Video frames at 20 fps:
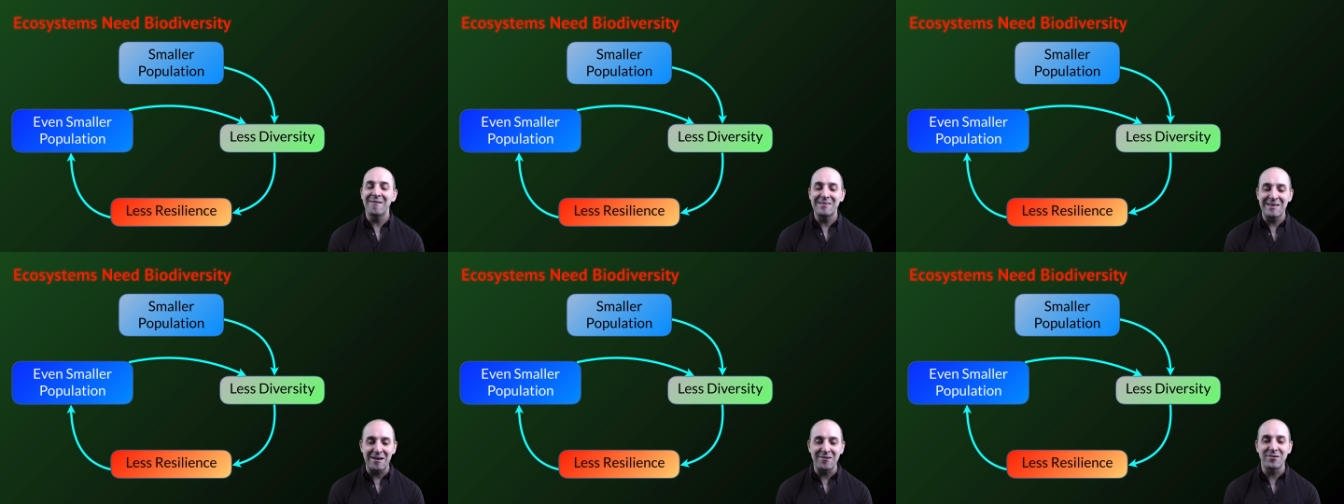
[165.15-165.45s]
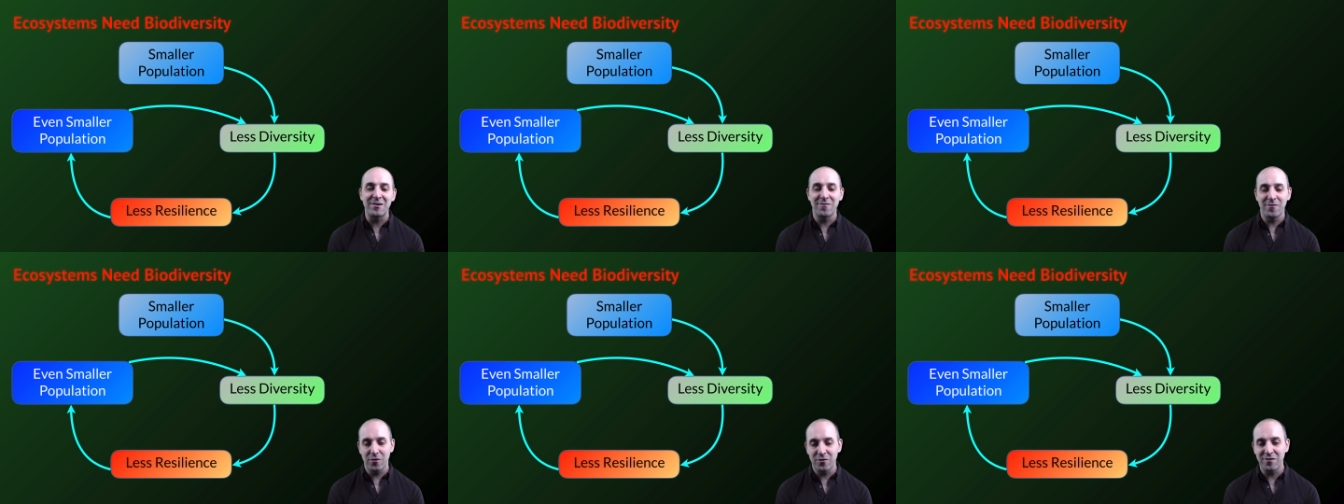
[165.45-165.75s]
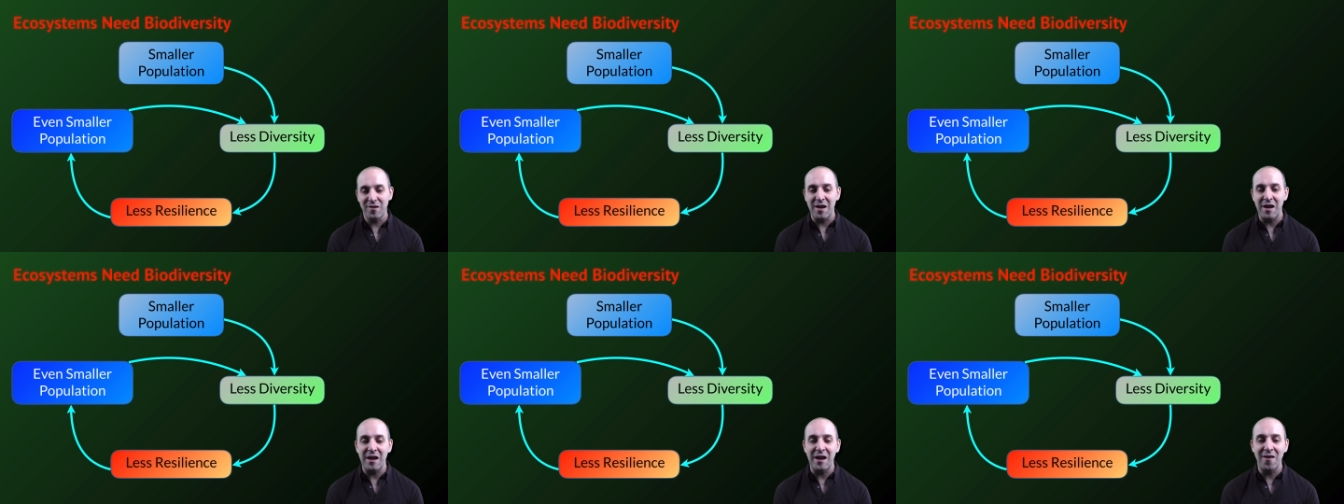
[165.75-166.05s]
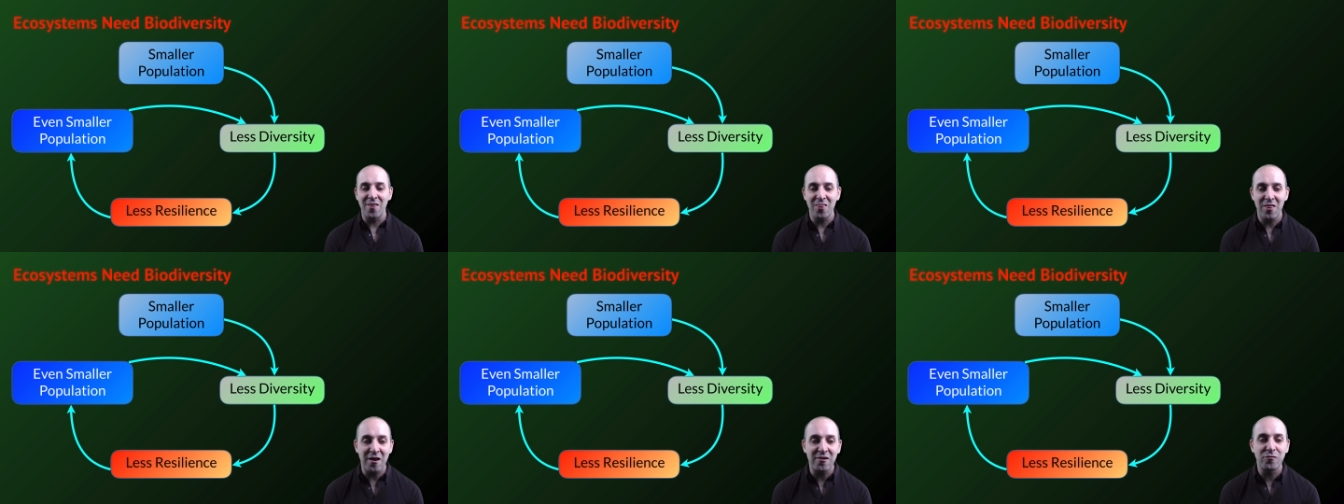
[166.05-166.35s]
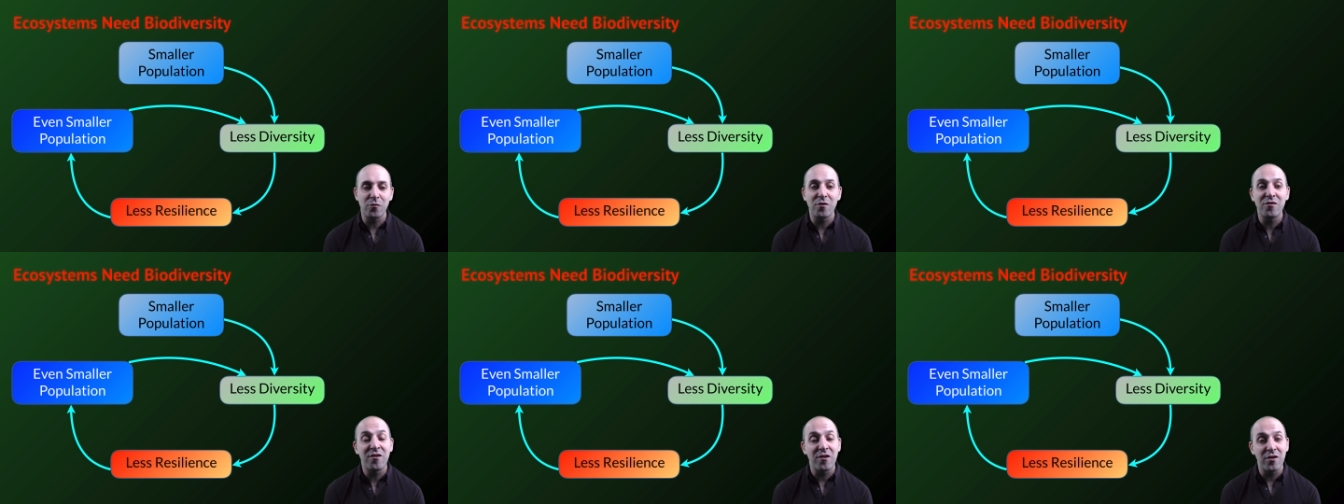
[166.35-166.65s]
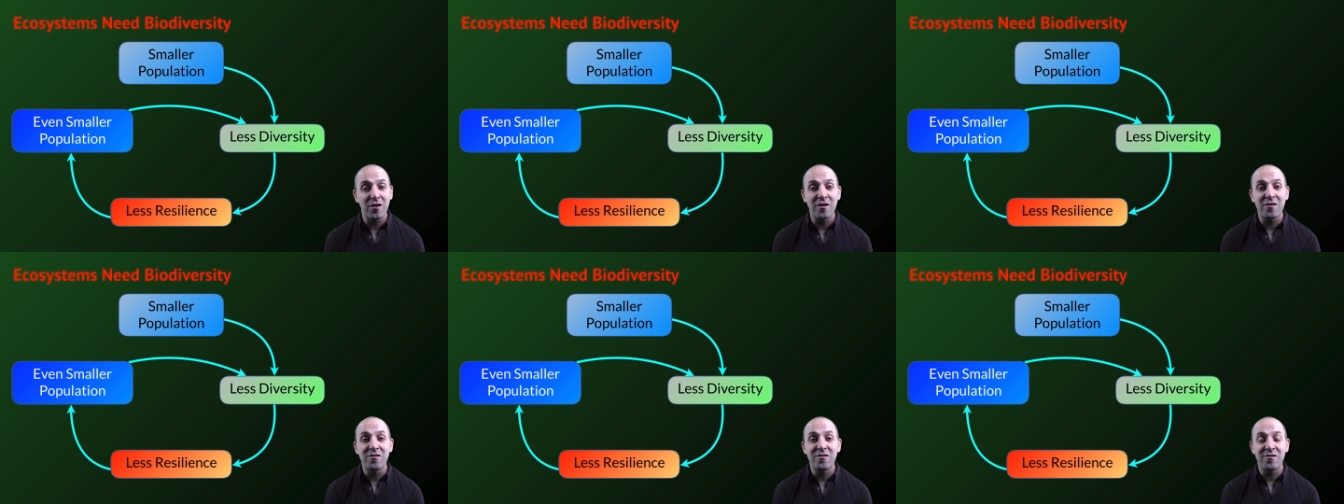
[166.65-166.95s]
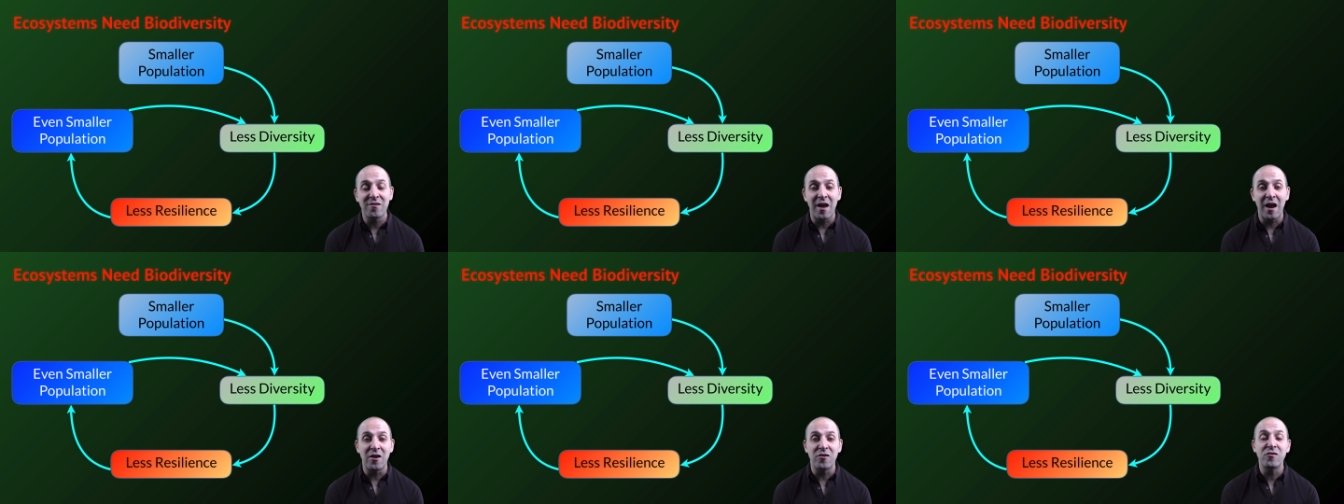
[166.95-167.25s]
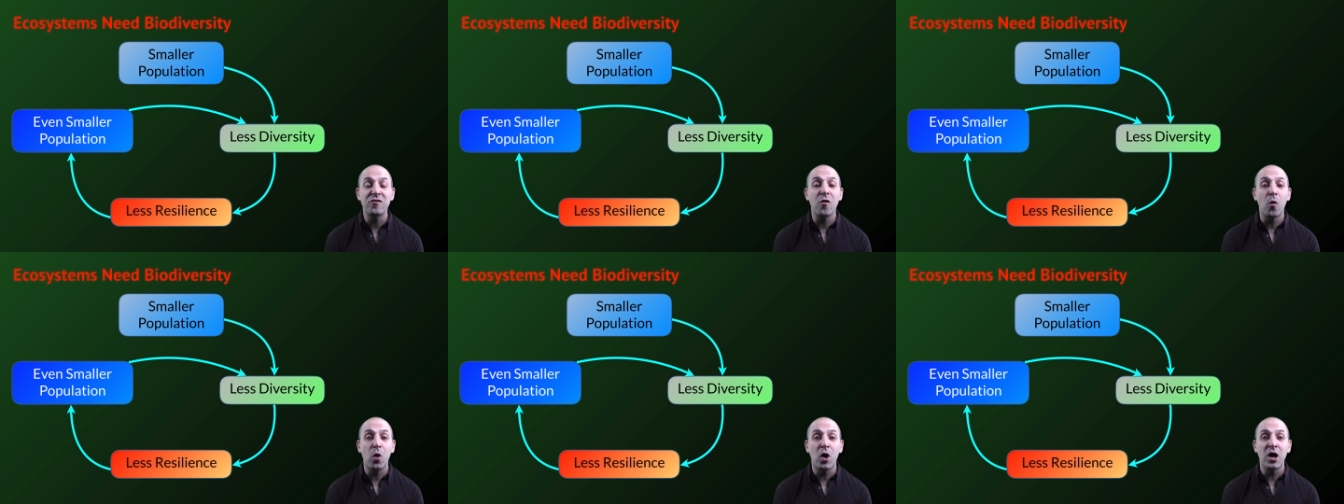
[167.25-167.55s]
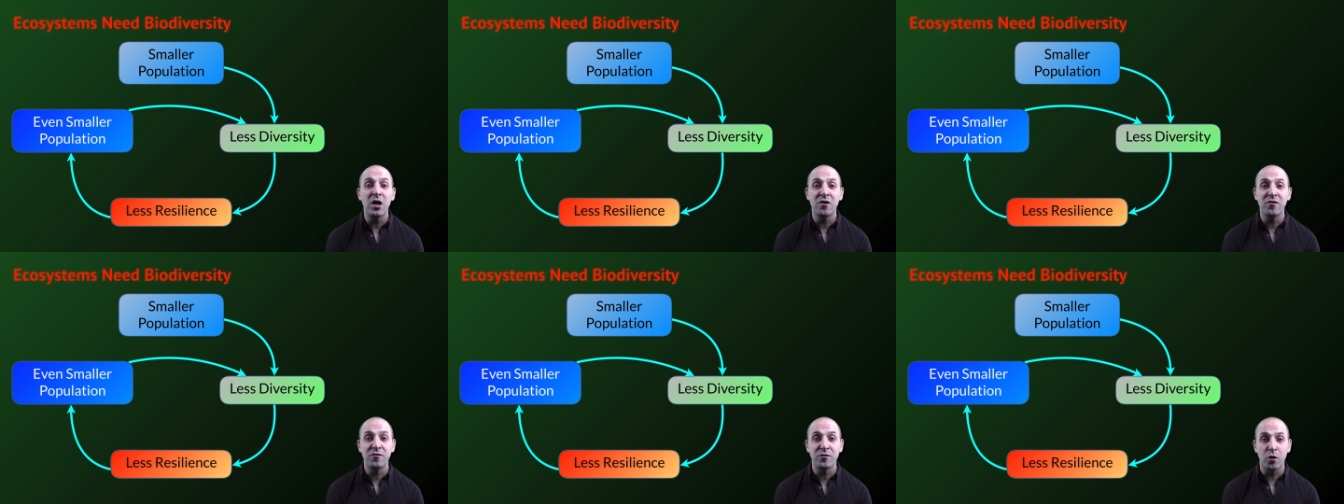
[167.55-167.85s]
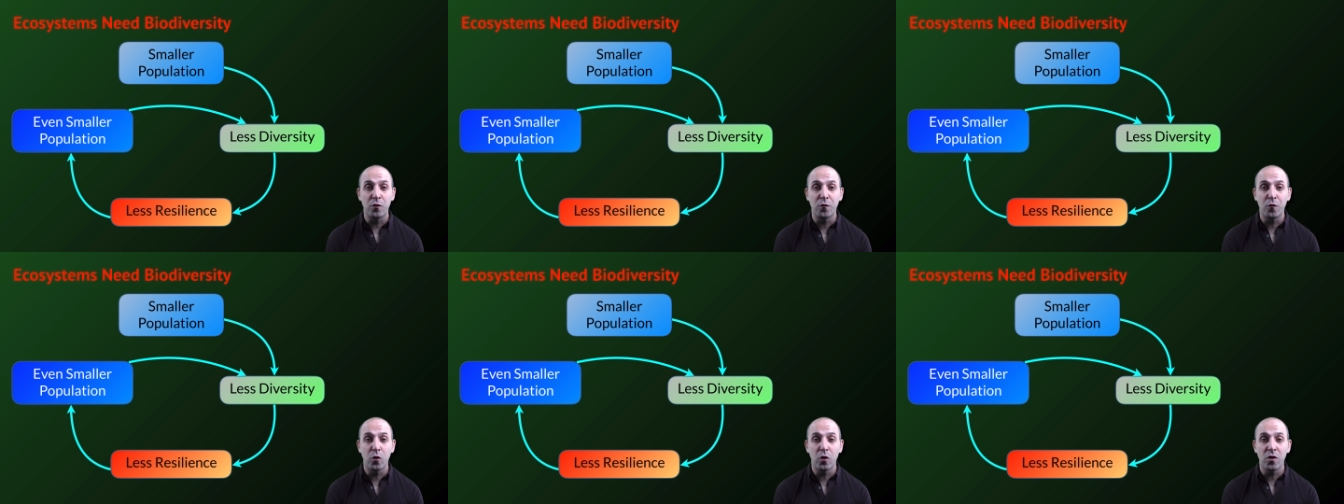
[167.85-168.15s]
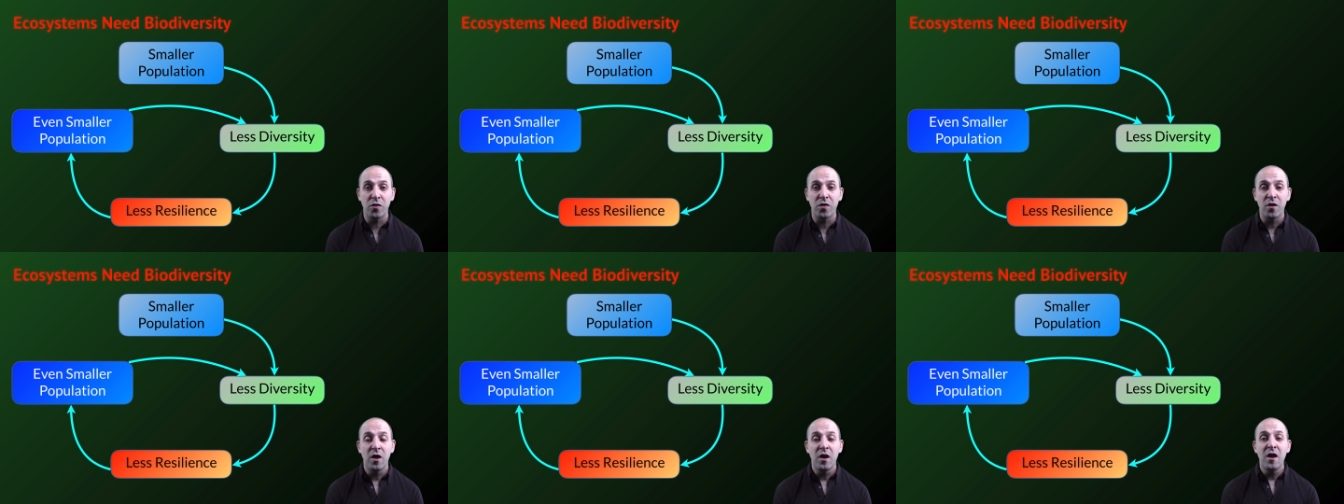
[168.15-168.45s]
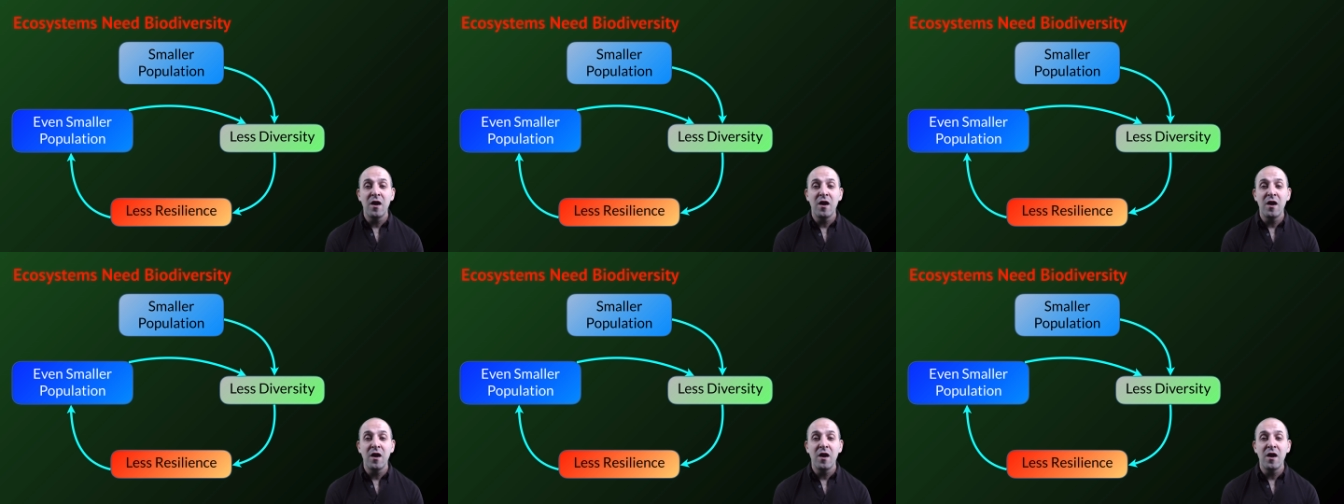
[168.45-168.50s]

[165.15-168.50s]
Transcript: less diversity and less resilience and so on and so forth,